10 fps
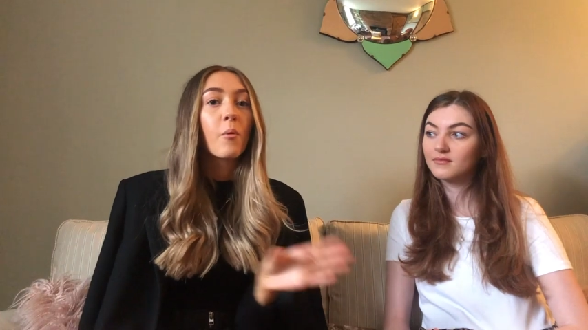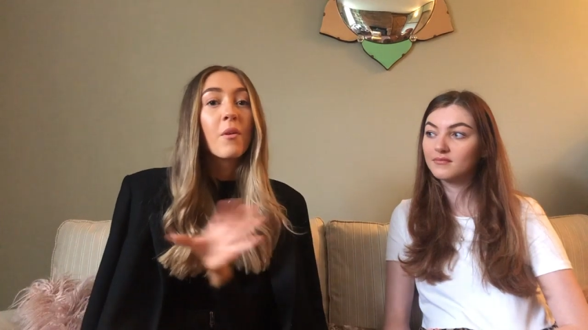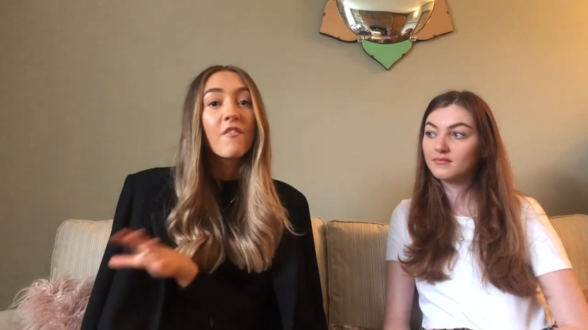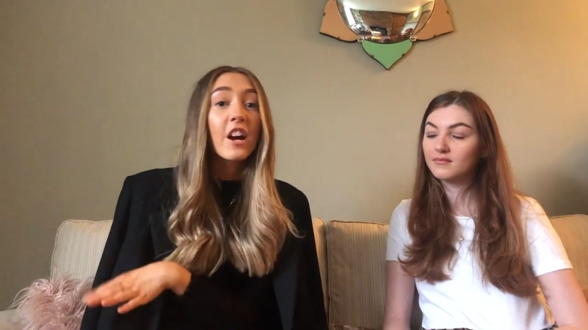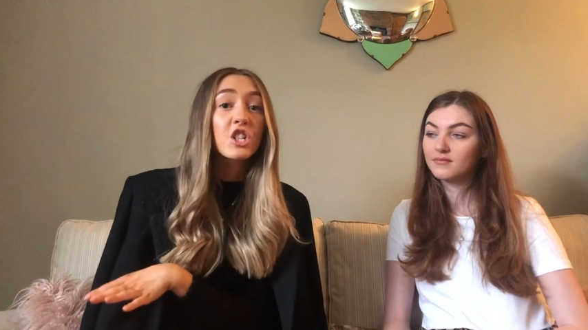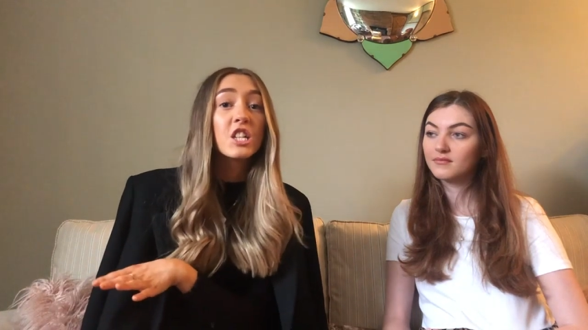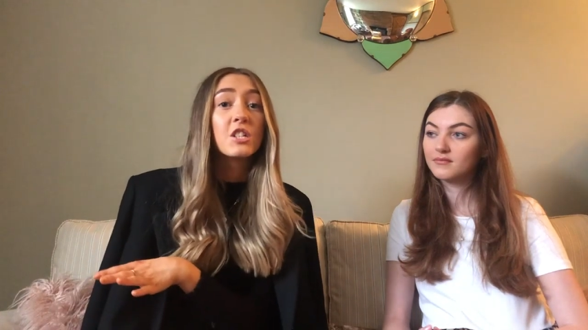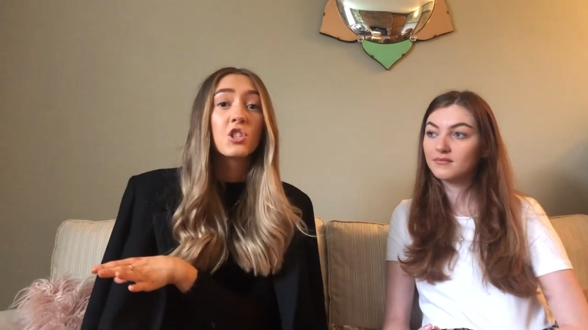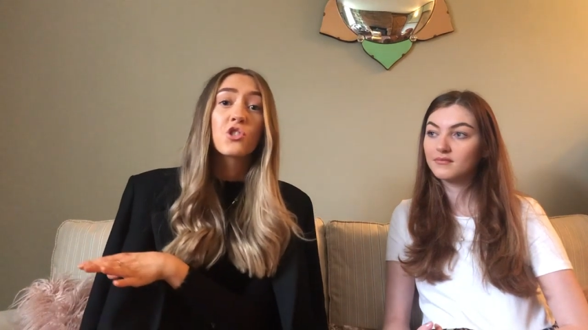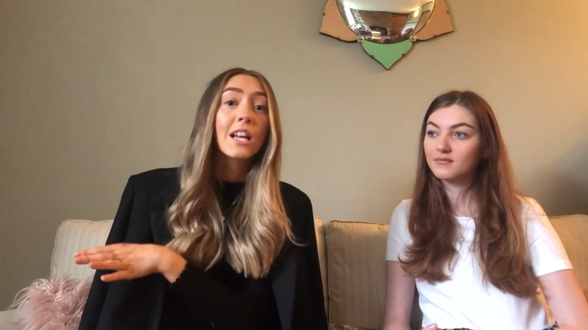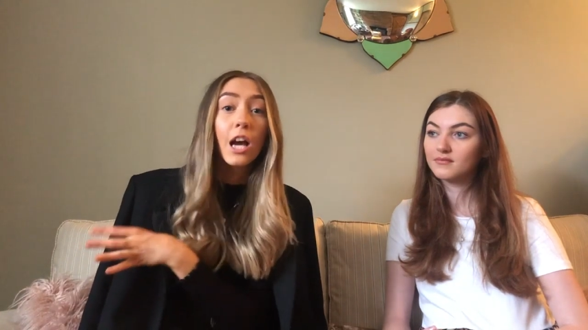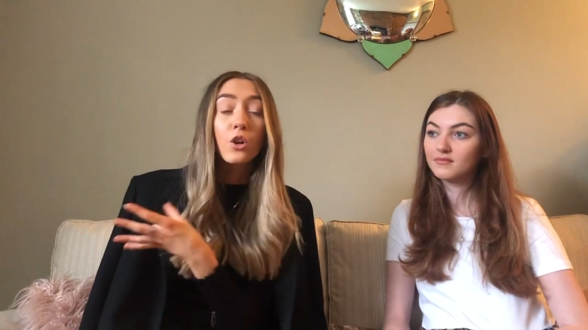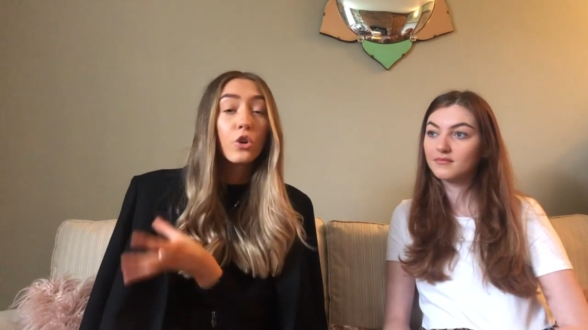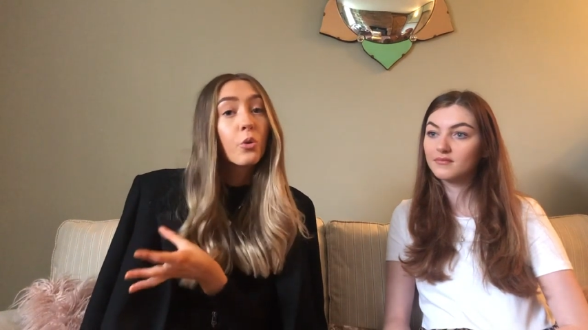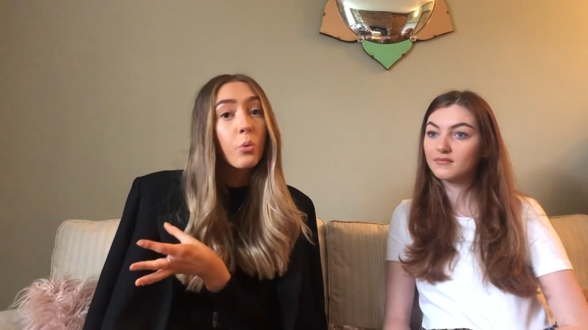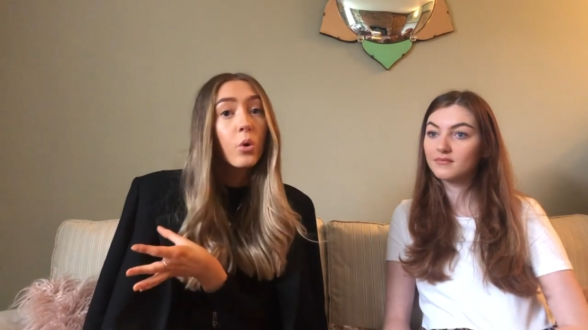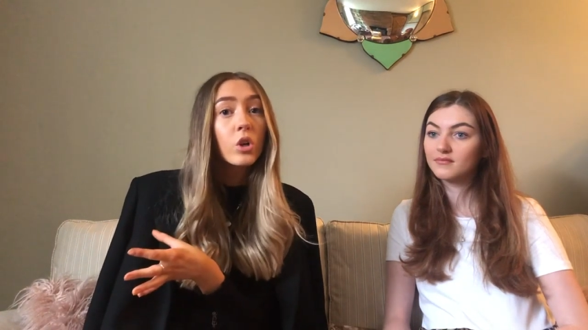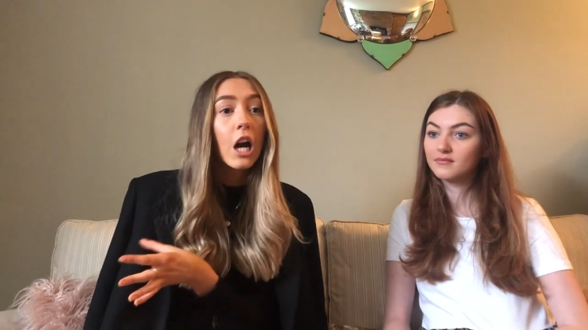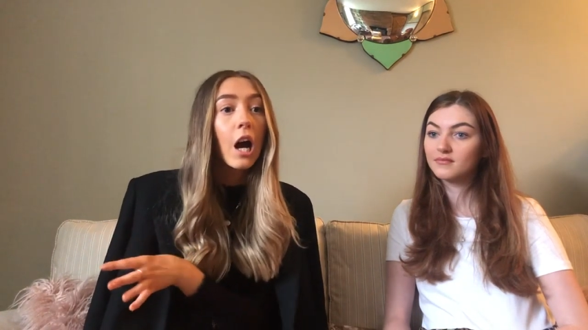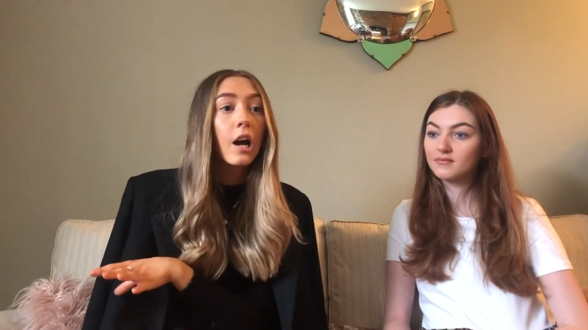Speaker 1: from the fashion industry like Connor
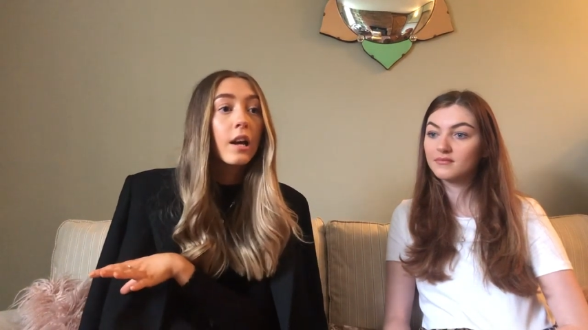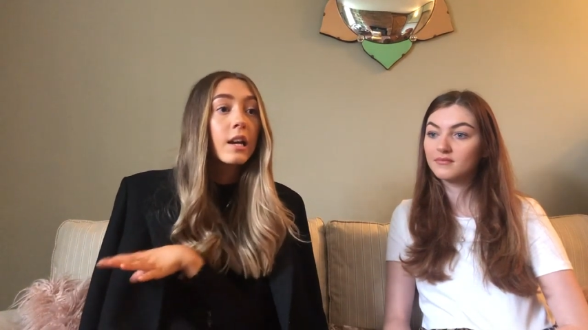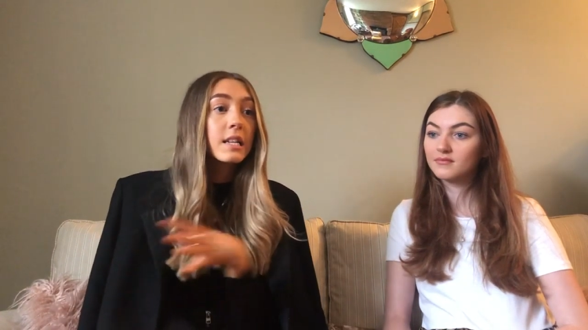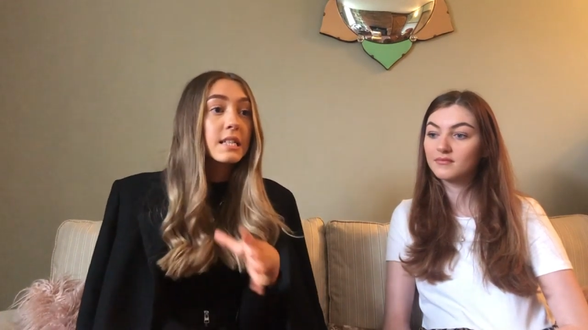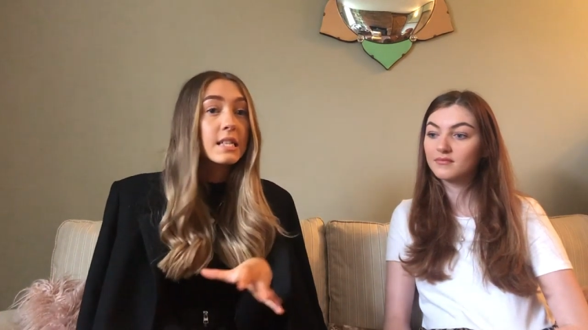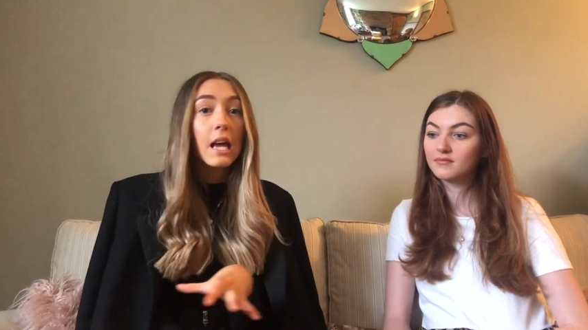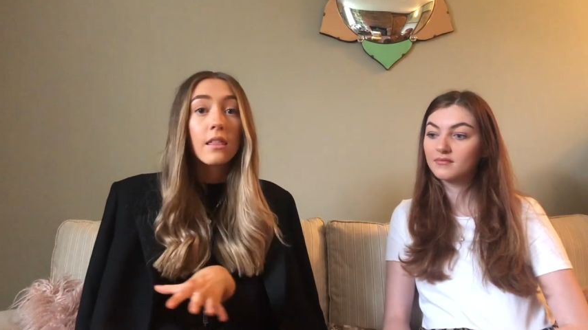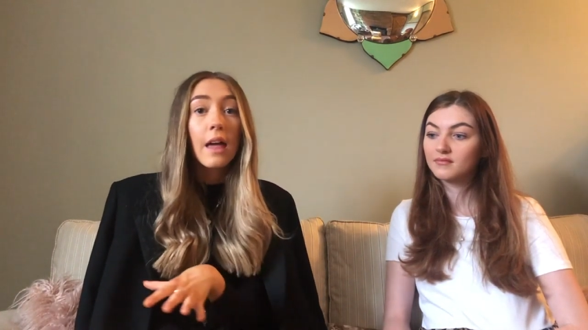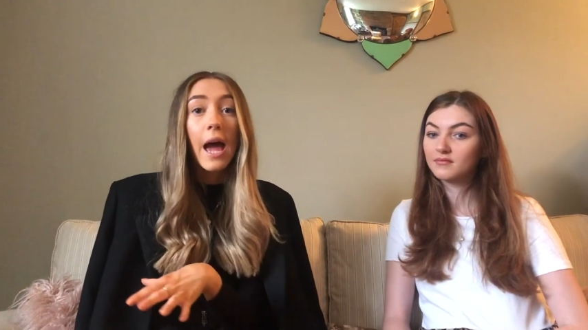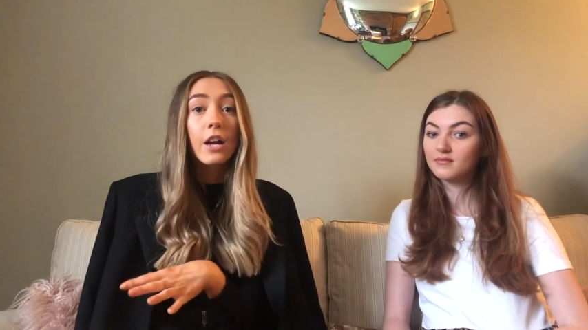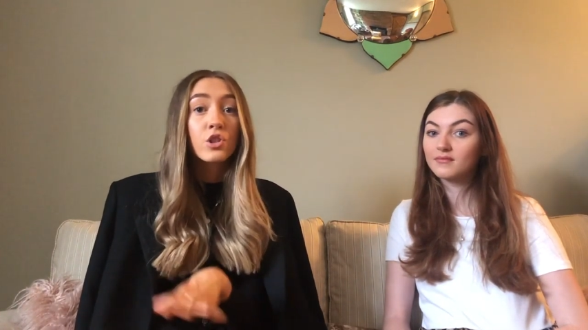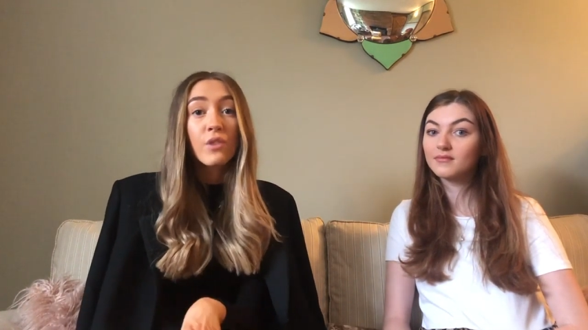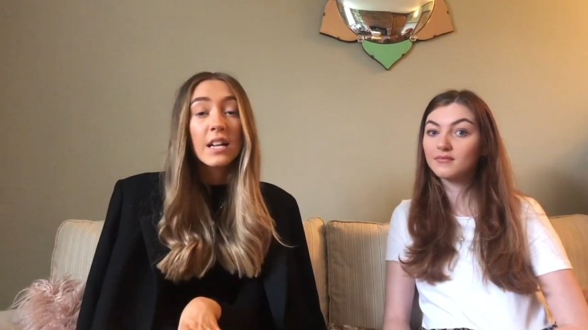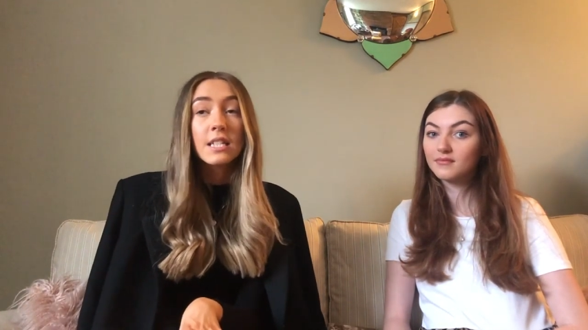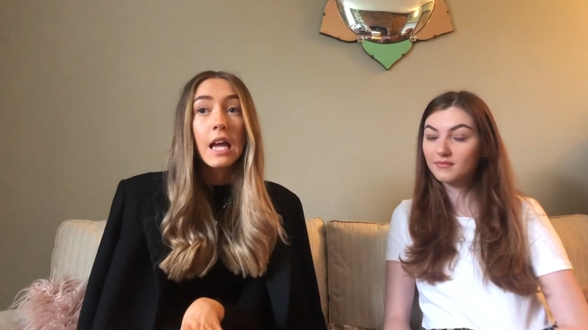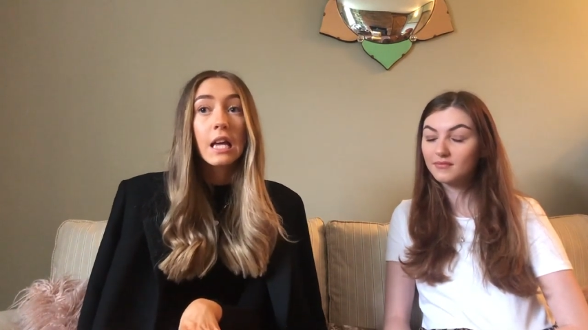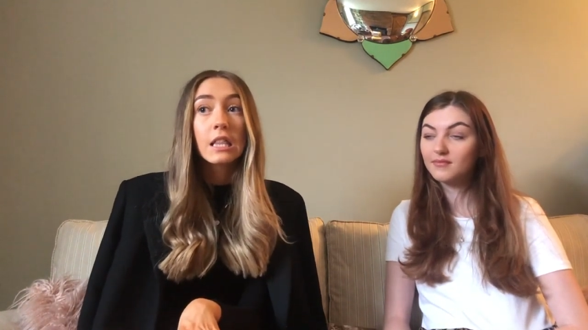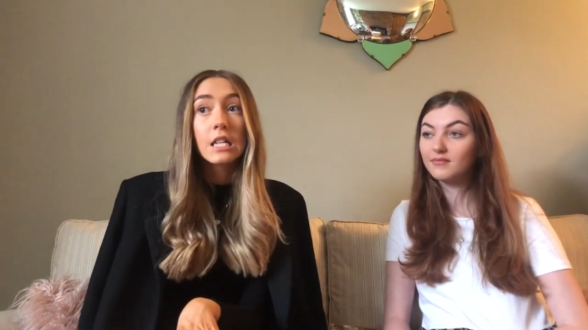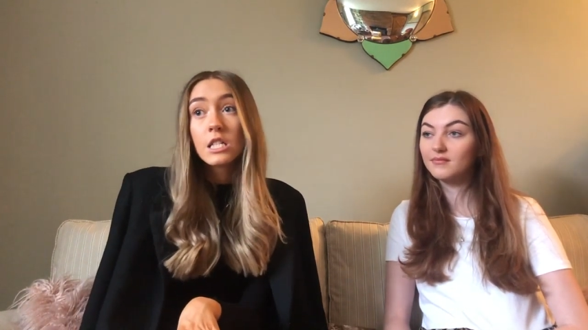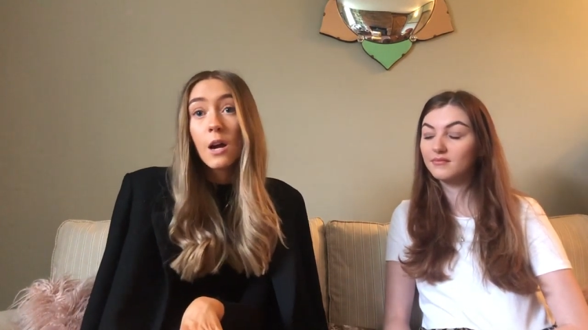Walker sitting there addressing
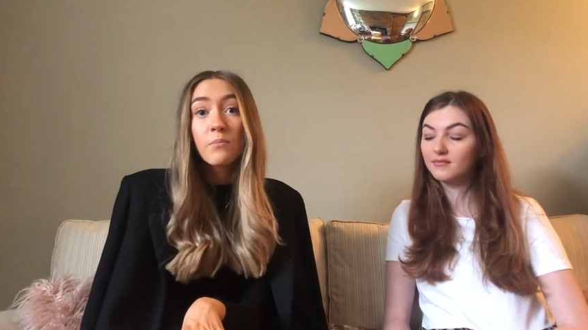this mm.